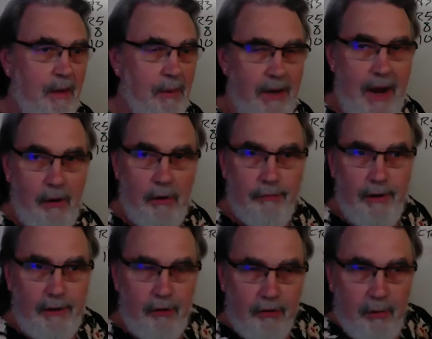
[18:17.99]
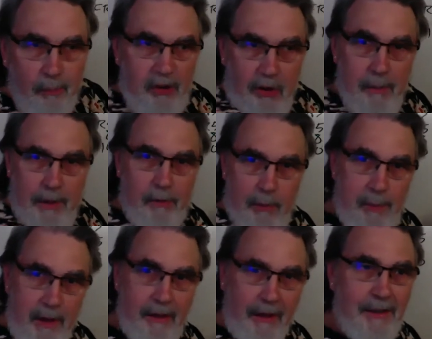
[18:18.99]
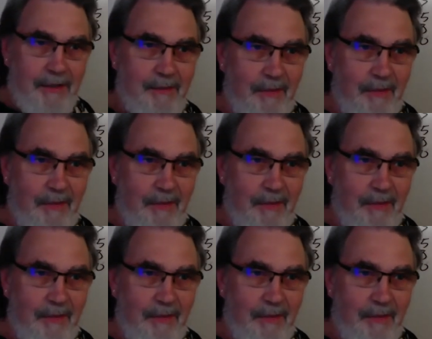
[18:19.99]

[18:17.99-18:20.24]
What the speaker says: But now you find yourself pushing the button repeatedly,